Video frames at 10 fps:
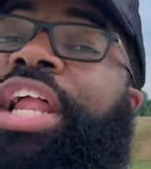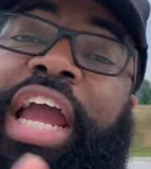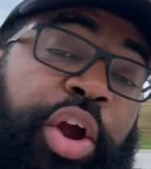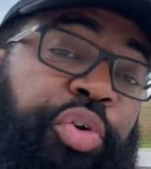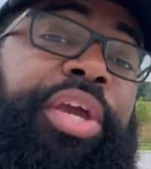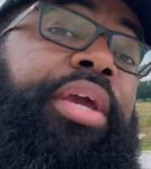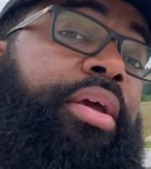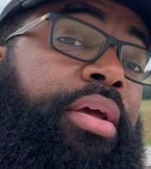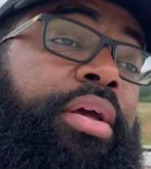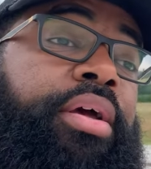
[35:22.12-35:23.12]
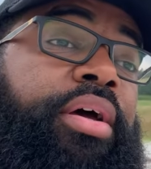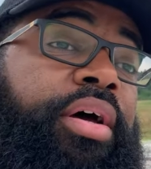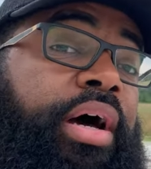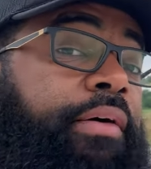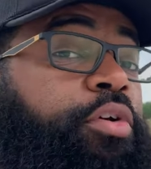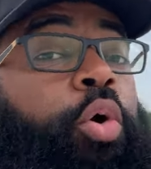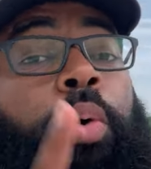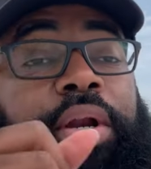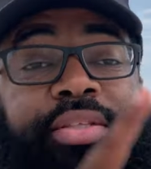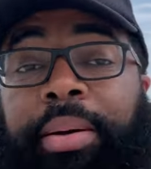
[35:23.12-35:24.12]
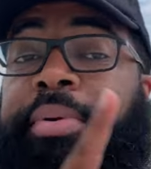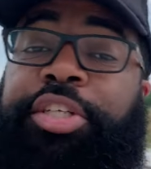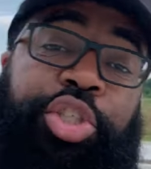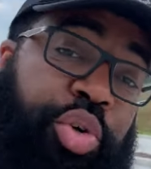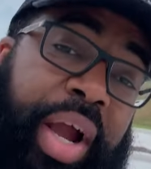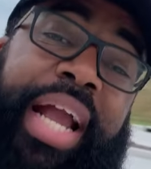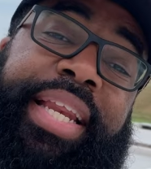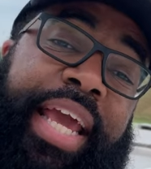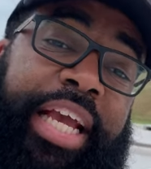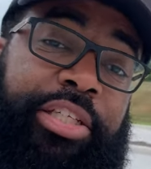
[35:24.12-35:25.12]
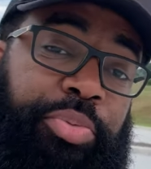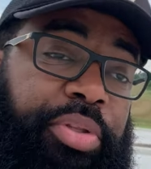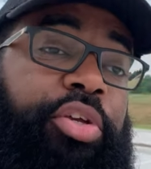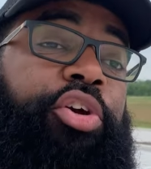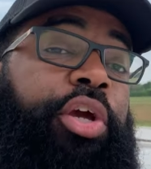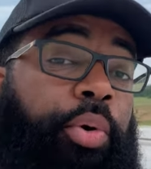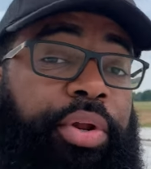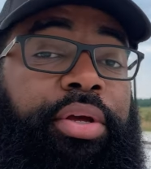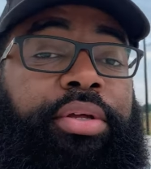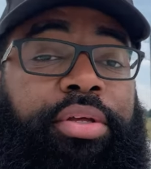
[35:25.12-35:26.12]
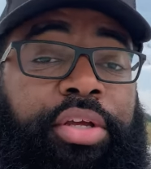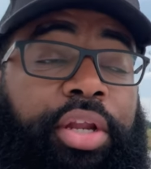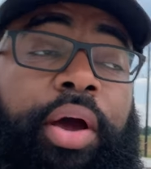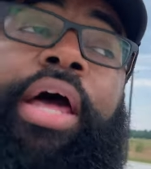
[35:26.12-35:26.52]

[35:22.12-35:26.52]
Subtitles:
leery of going to some of these track days with Toyota. You know,